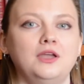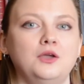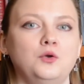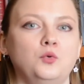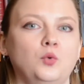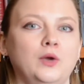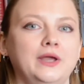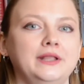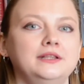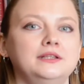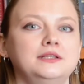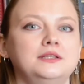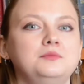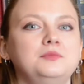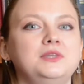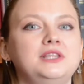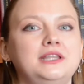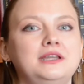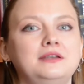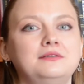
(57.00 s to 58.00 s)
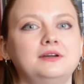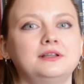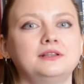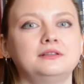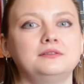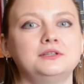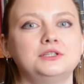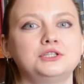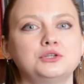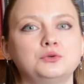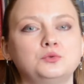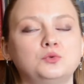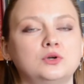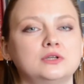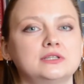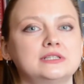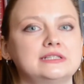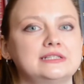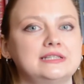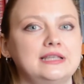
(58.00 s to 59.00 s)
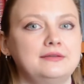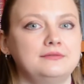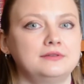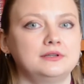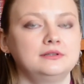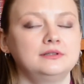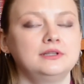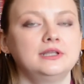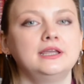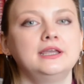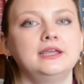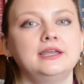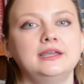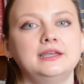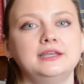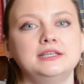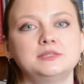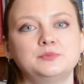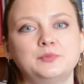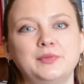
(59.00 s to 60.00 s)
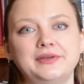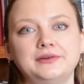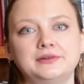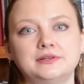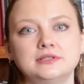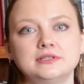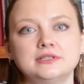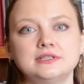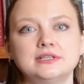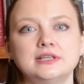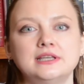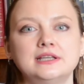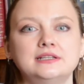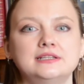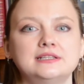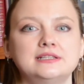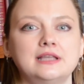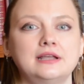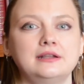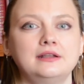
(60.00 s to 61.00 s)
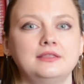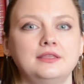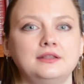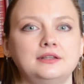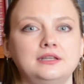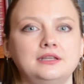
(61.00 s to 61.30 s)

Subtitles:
When Dmitri Ivanovich was 7, his parents decided that